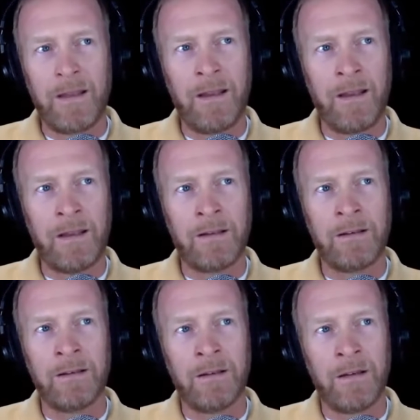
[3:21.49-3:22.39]

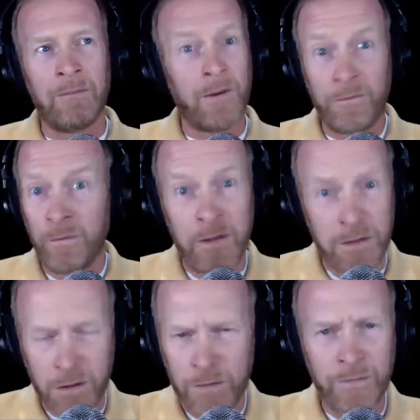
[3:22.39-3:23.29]
and
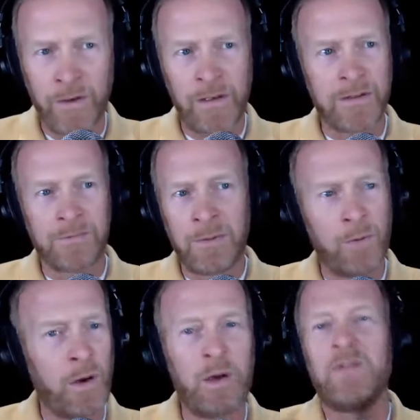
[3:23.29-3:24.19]
friends, close friends,
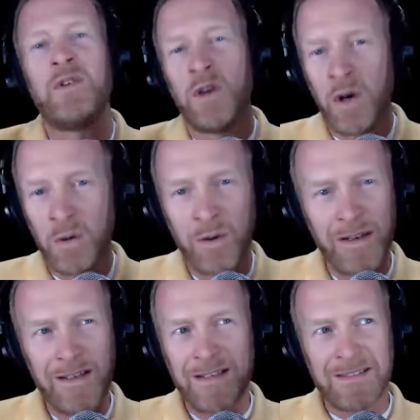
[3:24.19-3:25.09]
people who I don't even know,
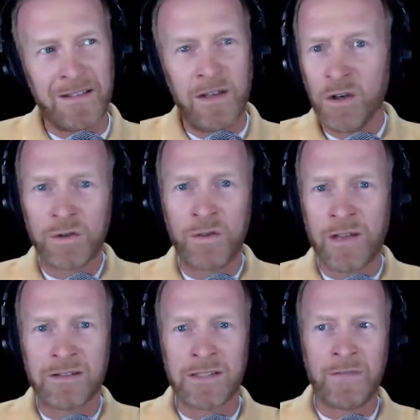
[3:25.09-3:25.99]
saying the year
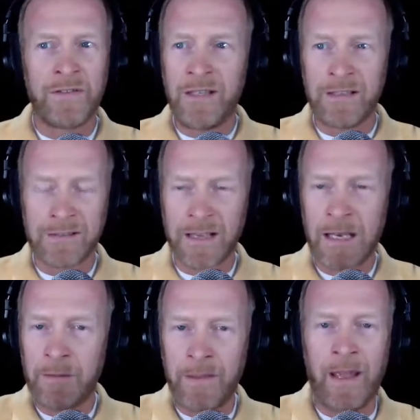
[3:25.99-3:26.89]
2017, it's
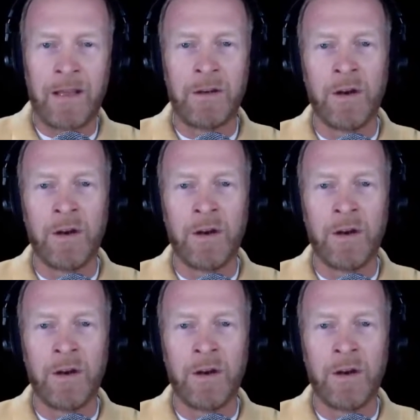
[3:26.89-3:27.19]
got to be that,